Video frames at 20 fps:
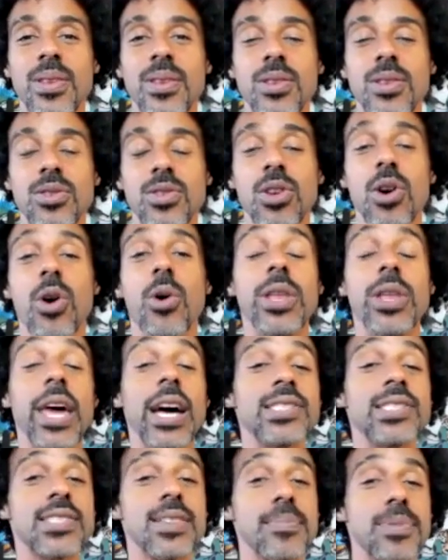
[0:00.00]
you know, and
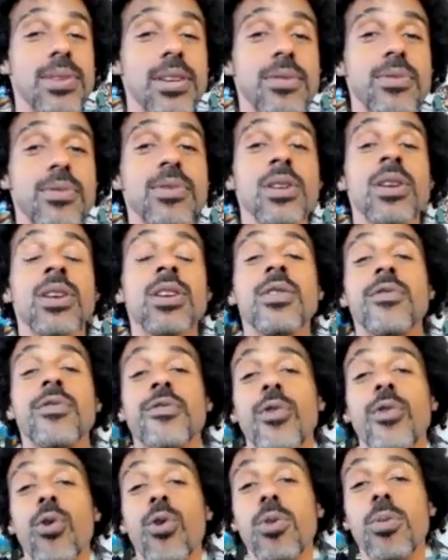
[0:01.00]
that's something
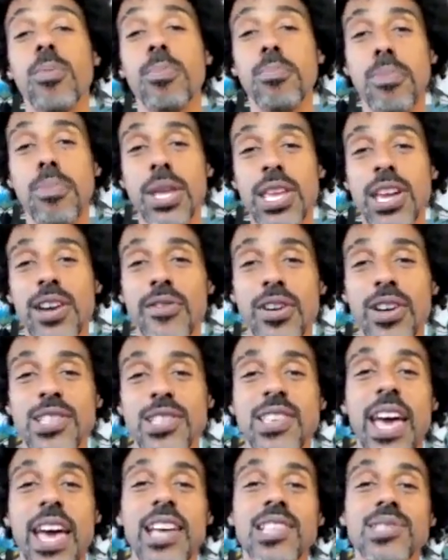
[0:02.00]
for many of us
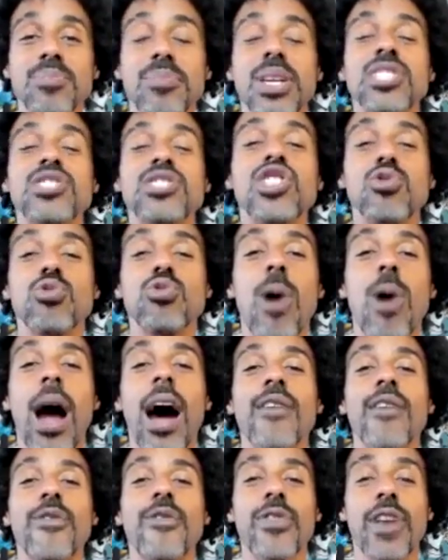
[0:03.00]
as men to
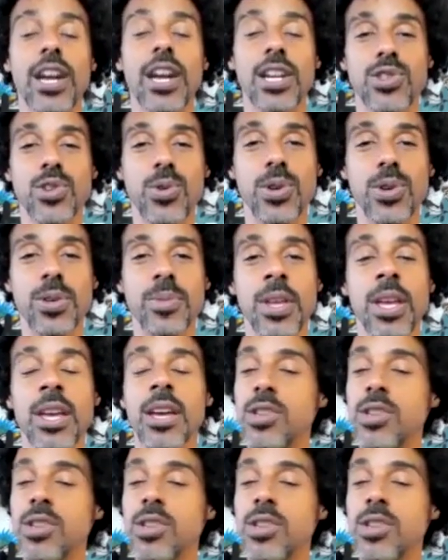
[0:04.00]
reflect on.